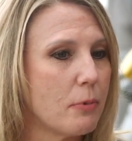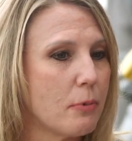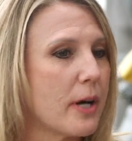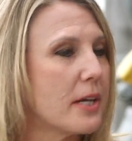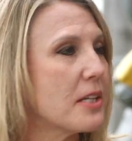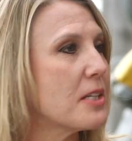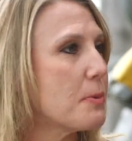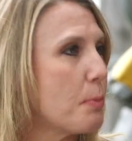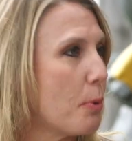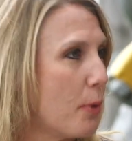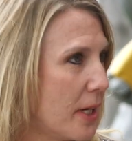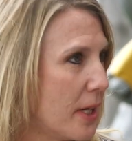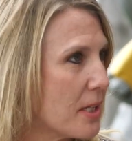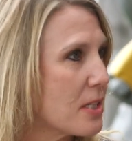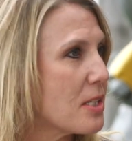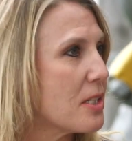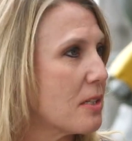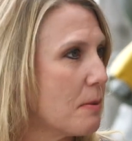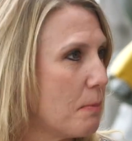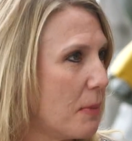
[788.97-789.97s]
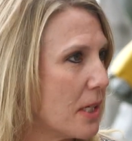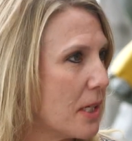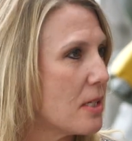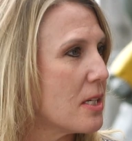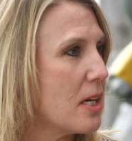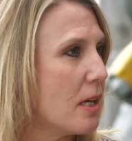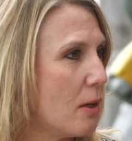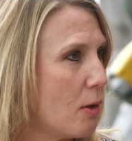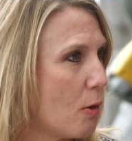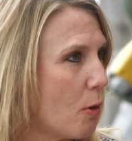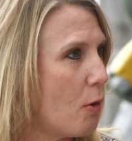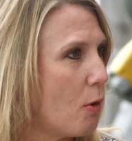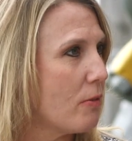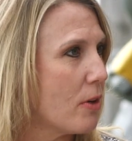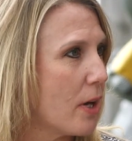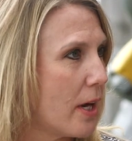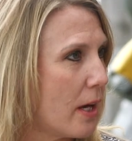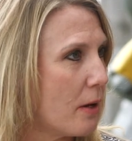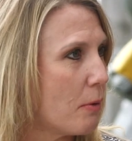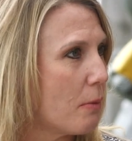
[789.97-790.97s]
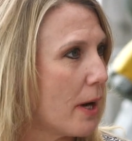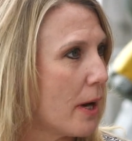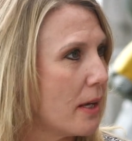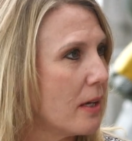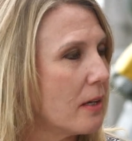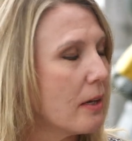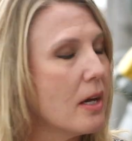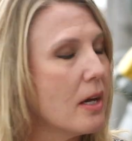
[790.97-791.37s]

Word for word: price points to maintain your overhead, right?